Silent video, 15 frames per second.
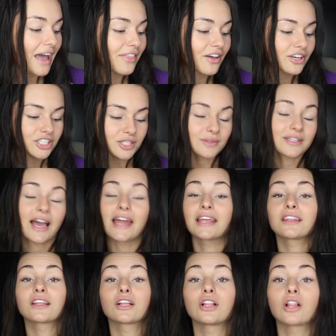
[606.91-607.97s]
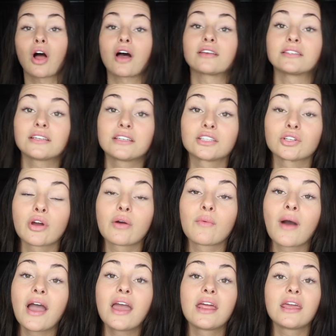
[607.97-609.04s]
I thought she was hiding in the closet. So I
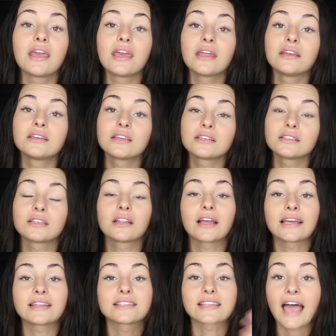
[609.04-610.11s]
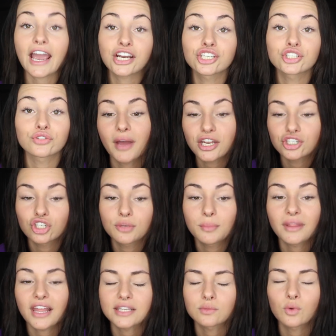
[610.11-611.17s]
went in to like this extra bedroom
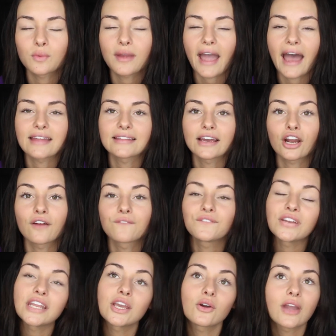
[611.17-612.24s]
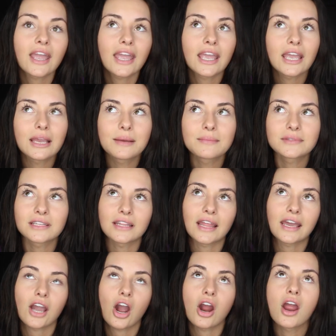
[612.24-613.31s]
and that's where we had like our video games and
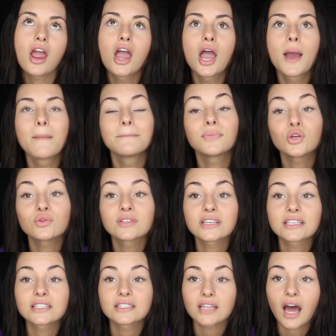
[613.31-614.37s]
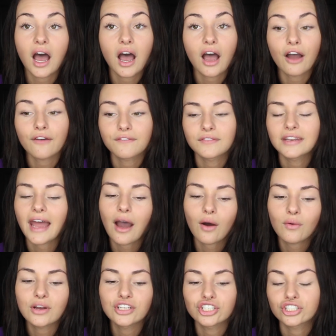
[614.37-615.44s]
like our music stuff.
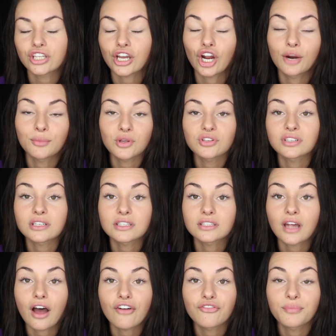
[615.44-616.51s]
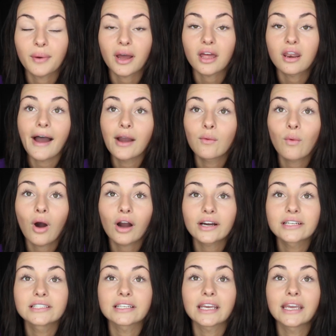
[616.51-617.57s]
Now it's just like our music stuff. But I
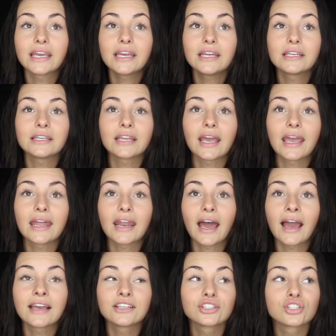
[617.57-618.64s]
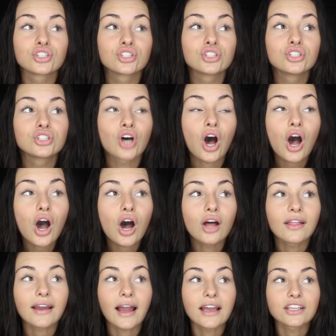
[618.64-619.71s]
walked in and I saw,
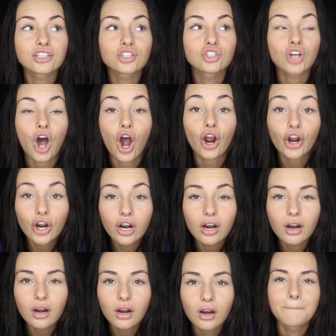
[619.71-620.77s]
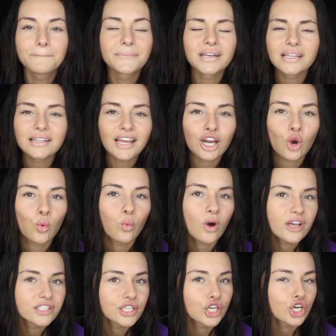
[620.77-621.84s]
like I saw her but it like
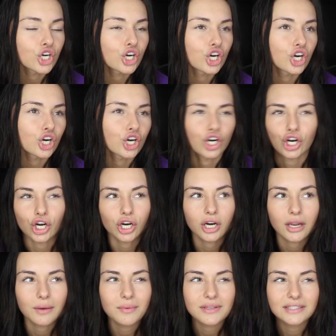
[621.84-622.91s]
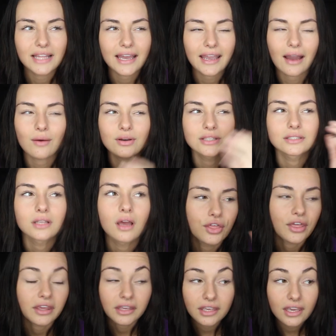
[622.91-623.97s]
wasn't her. It was like I was
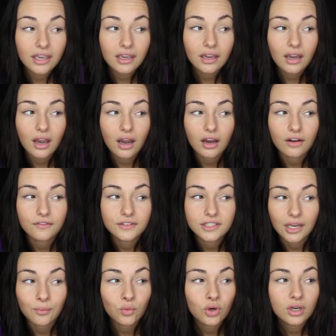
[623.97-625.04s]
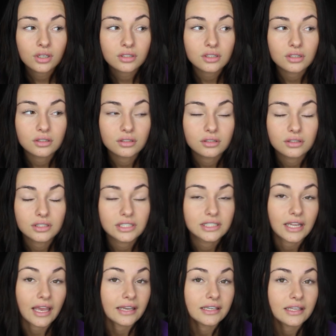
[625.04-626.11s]
thinking of someone
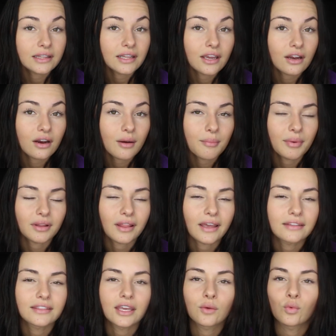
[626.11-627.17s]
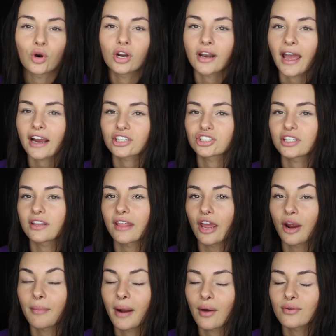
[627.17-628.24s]
standing there, but like they weren't actually
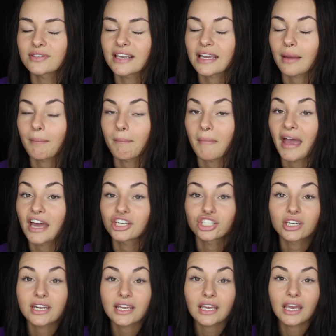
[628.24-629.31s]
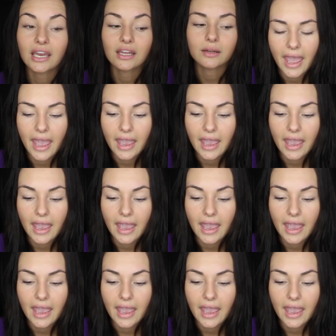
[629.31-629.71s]
there, but I was like imagining it.